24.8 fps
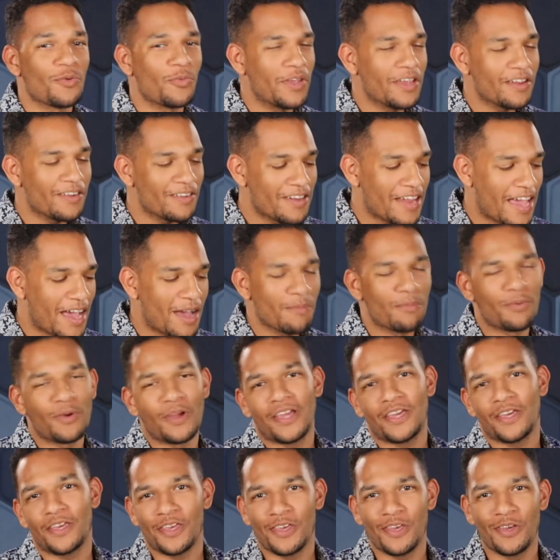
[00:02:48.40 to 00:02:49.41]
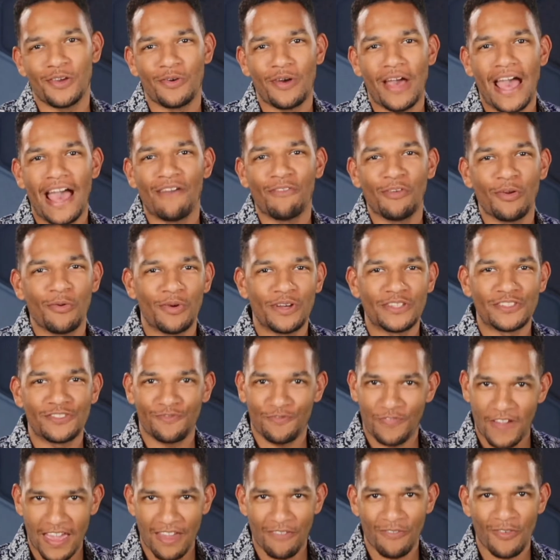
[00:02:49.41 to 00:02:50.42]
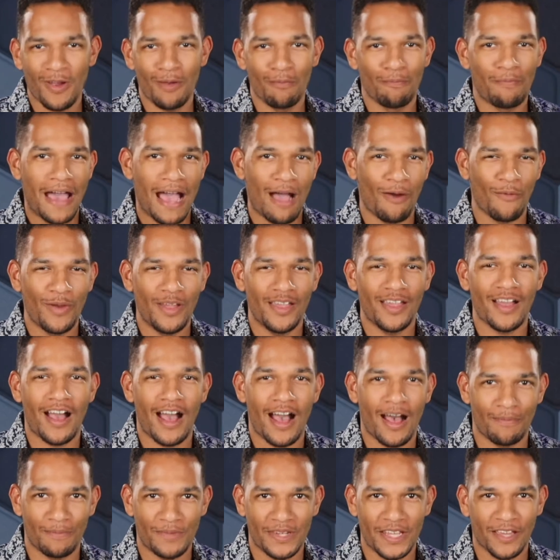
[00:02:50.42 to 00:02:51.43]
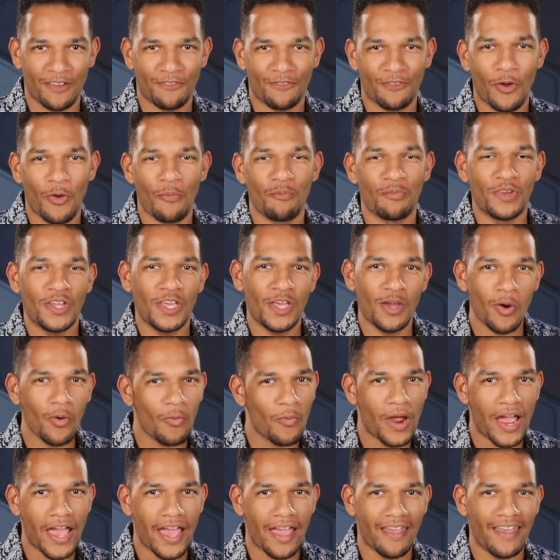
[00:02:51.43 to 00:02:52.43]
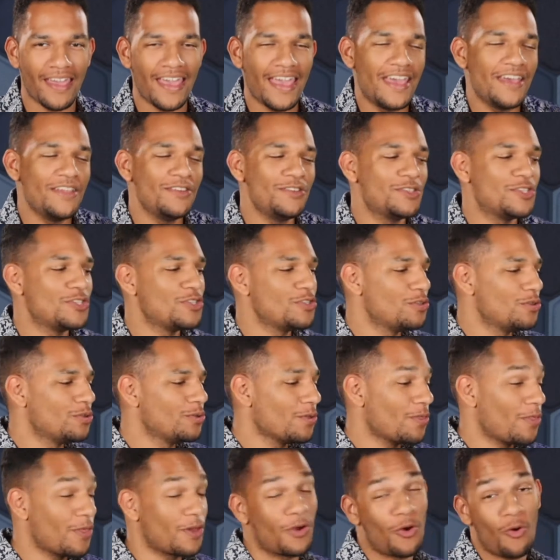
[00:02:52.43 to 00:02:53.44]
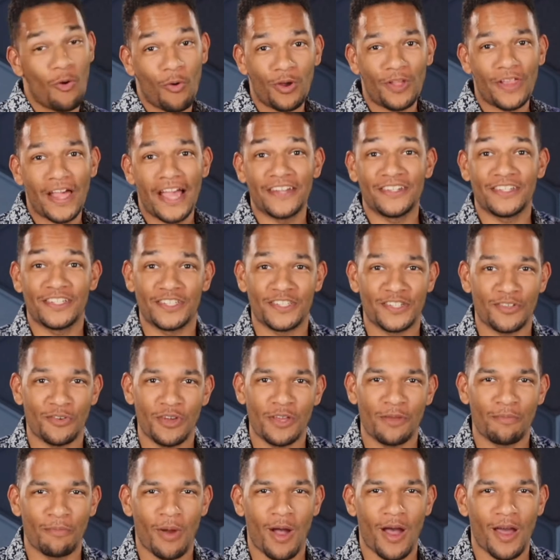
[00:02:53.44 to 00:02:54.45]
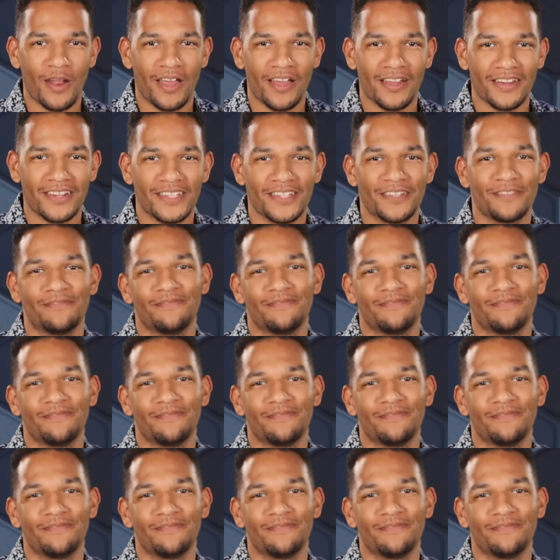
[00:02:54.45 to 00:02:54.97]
we are now bringing you everyone's favorite batwing optic from NeoRay into the Corelite Discreet product.